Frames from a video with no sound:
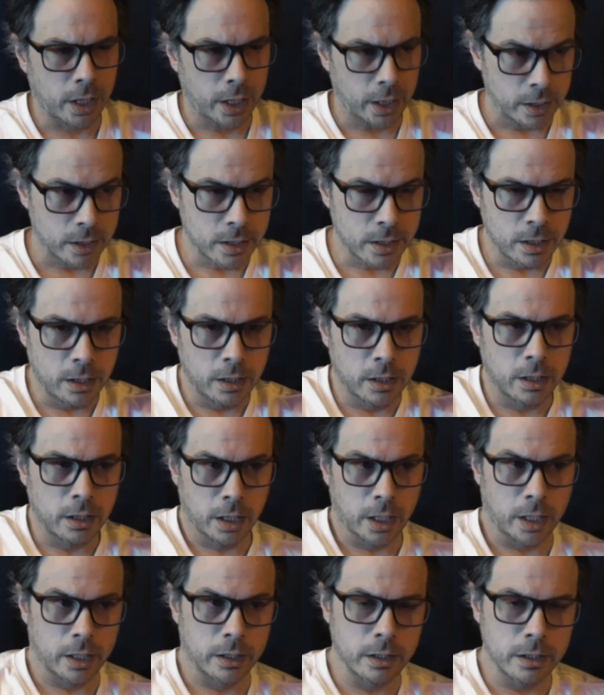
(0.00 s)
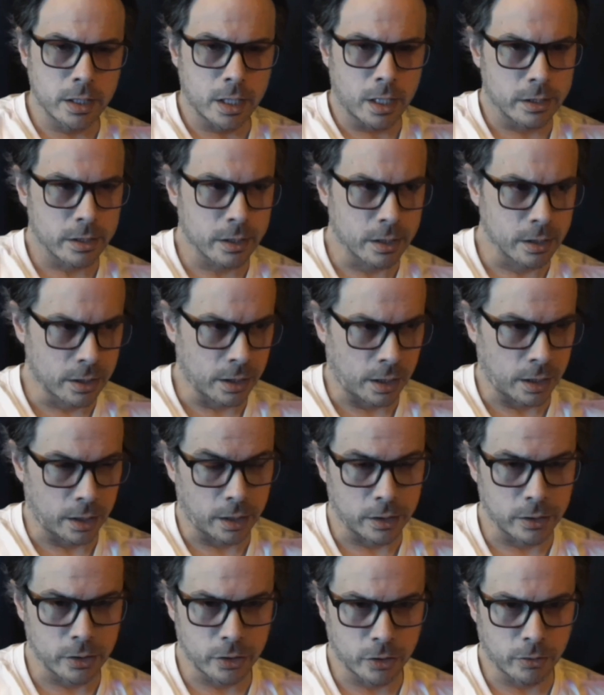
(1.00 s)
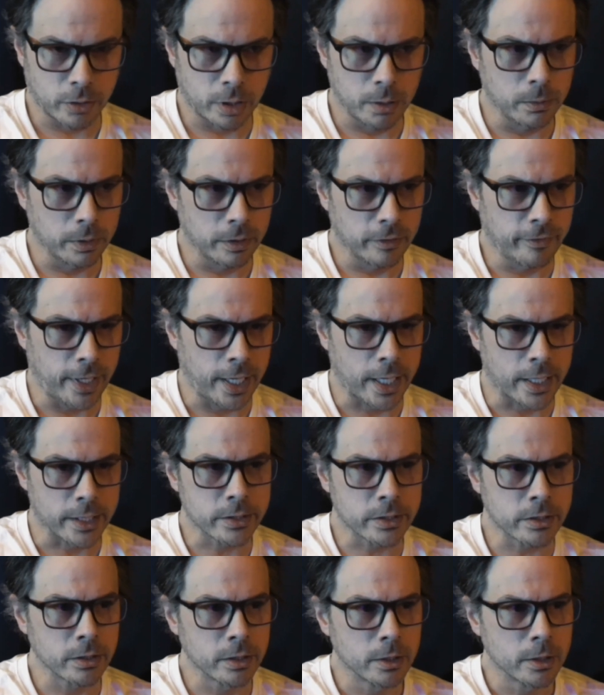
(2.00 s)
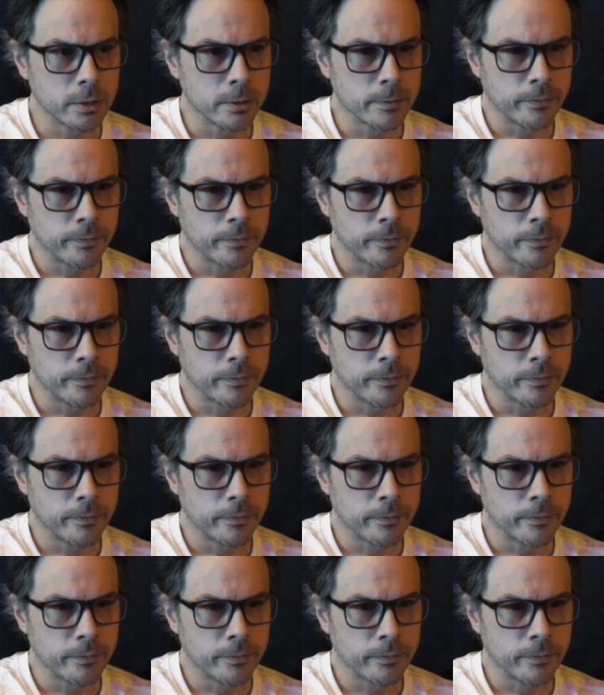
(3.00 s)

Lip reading: And I could see that, yeah, these guys can talk extremely fast.